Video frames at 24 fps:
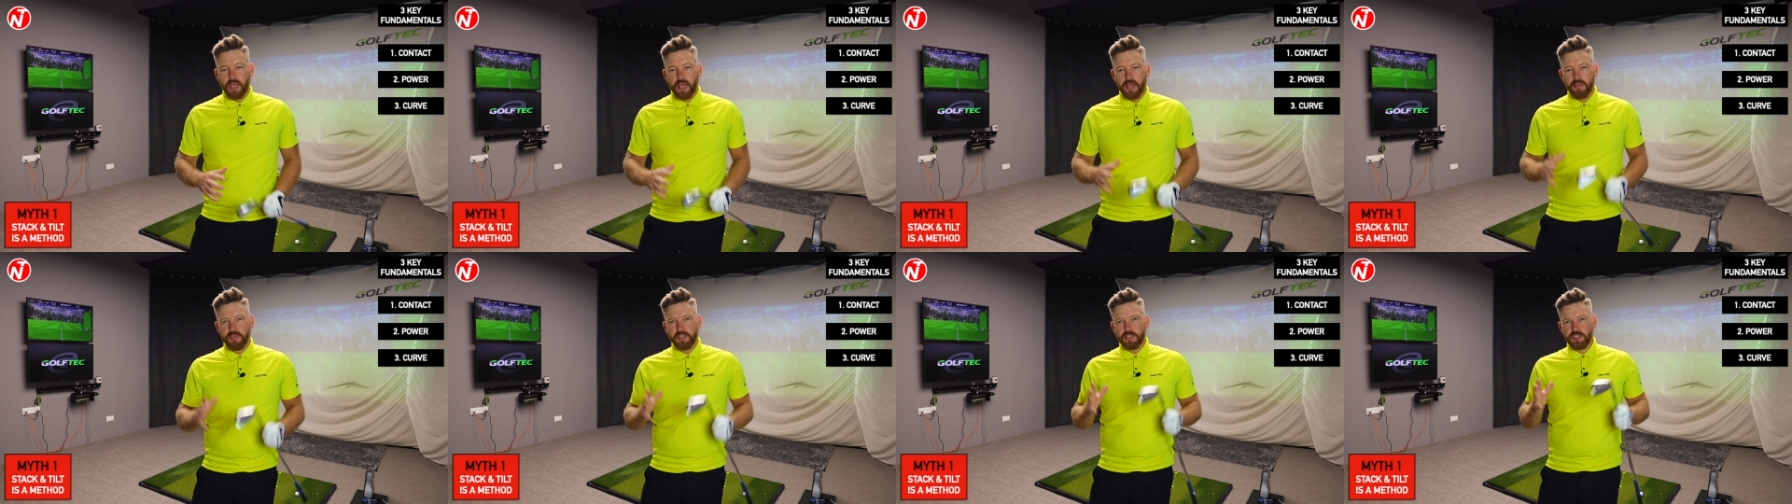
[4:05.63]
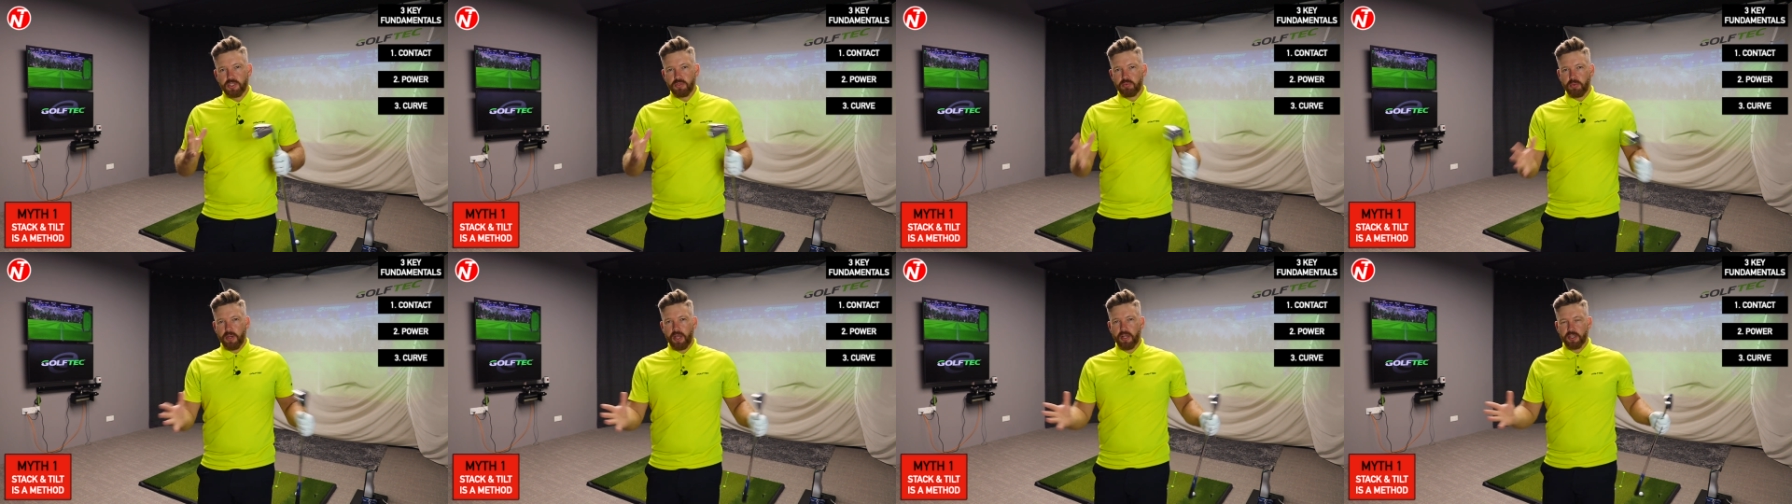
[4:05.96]
And this
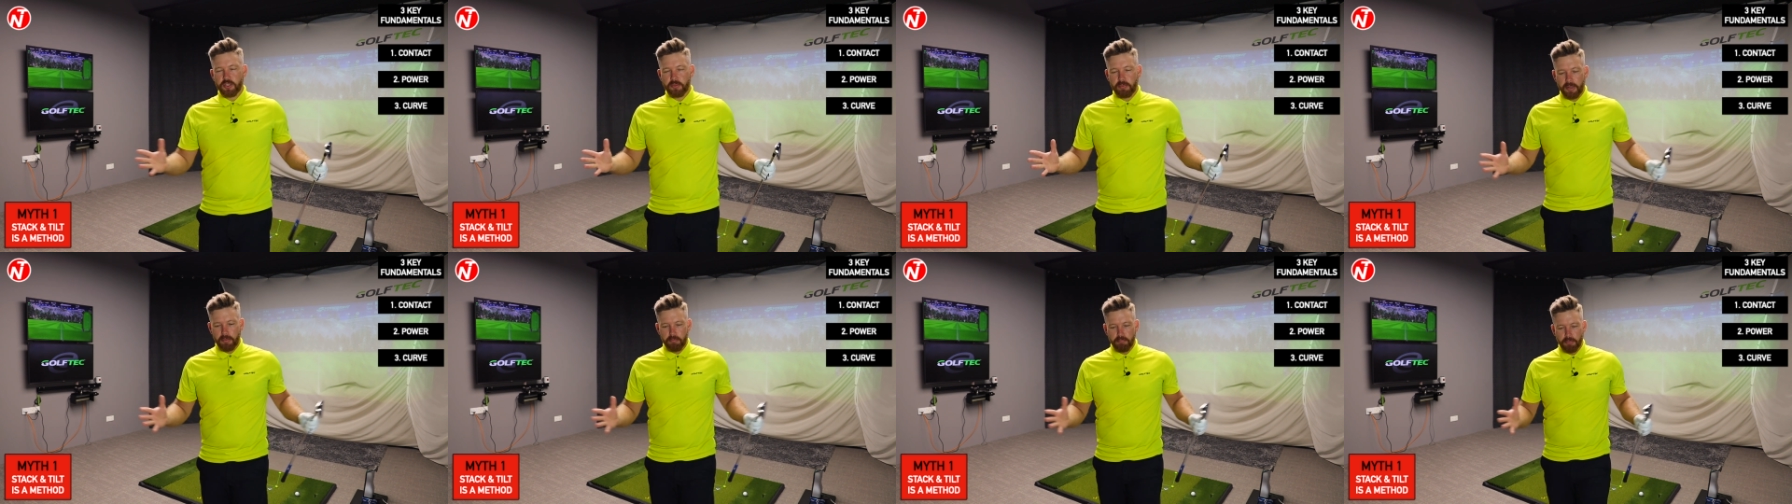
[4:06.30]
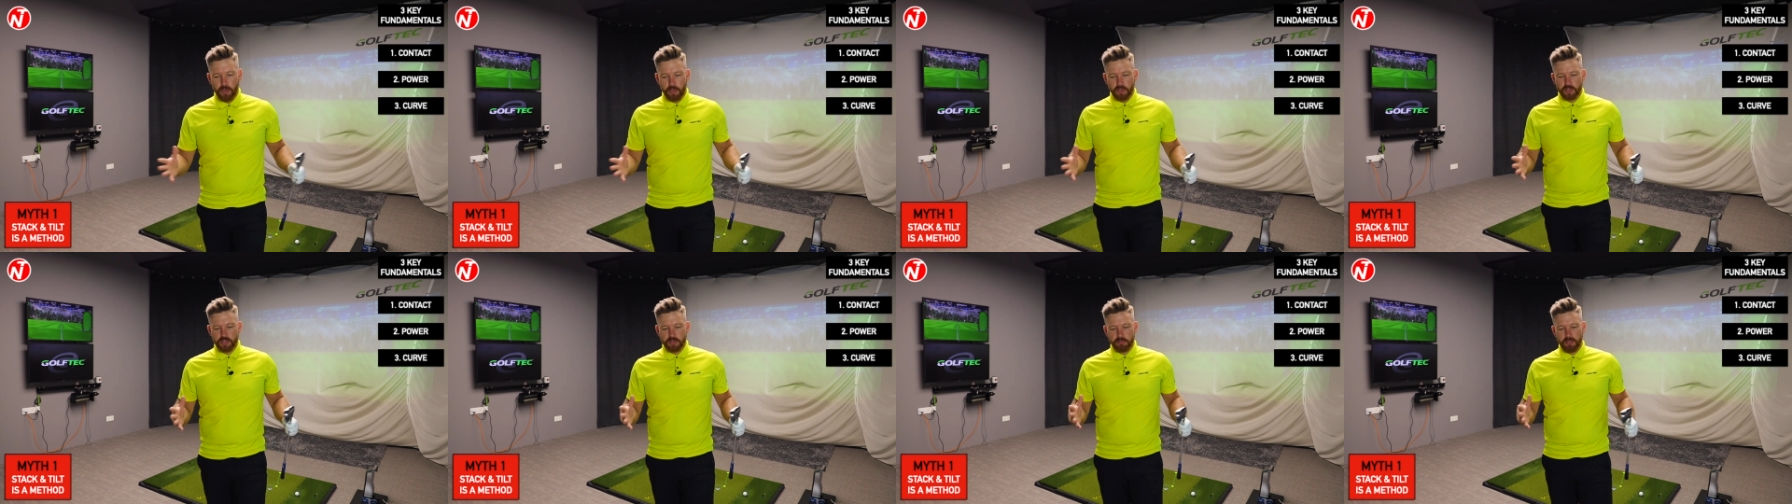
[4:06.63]
is where I spend
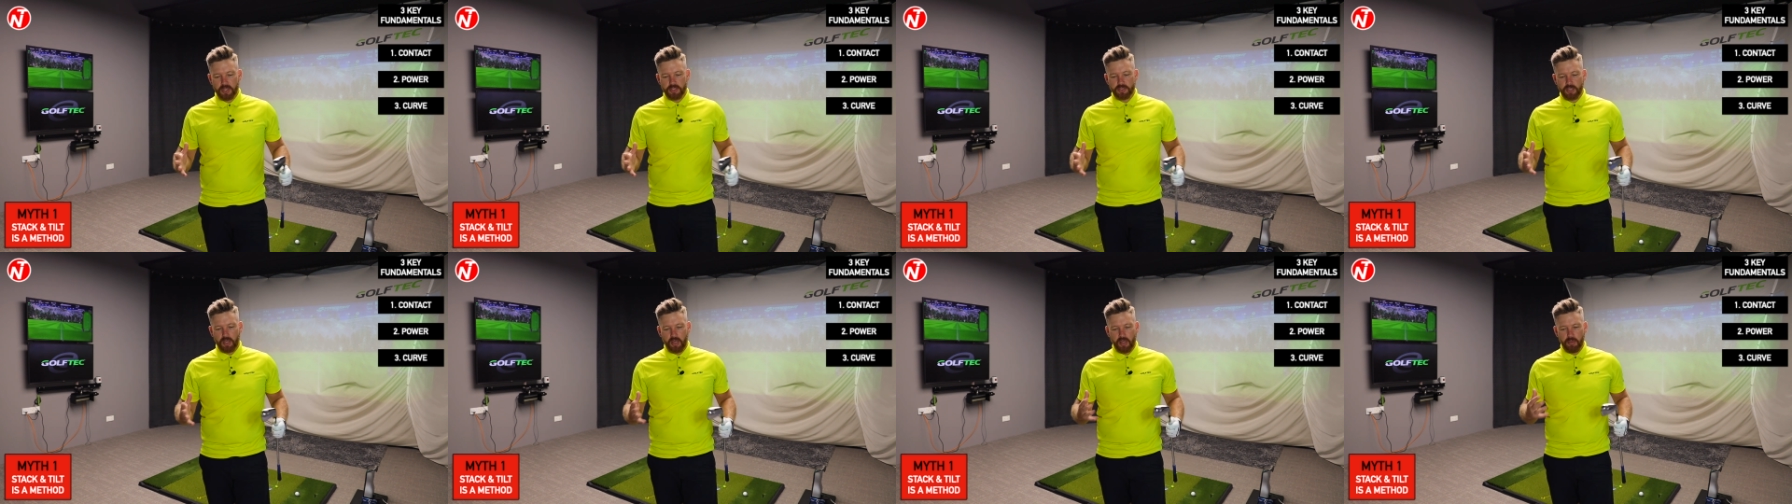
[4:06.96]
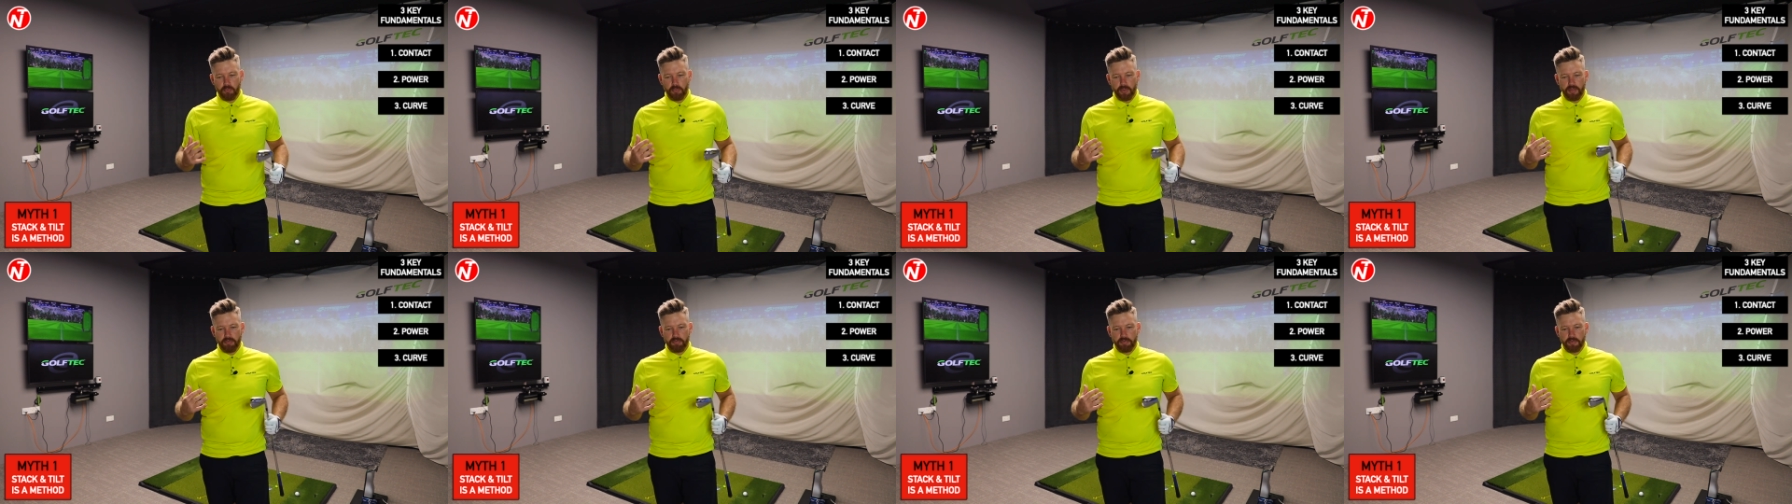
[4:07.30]
most of my
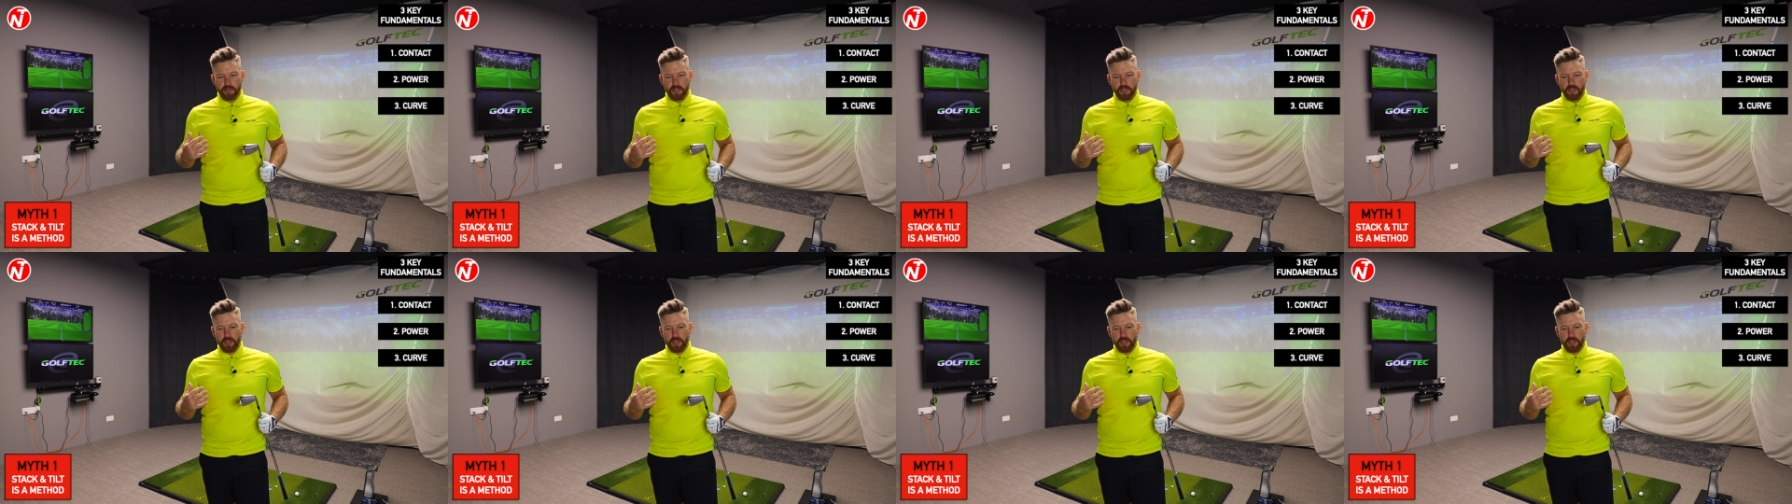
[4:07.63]
time with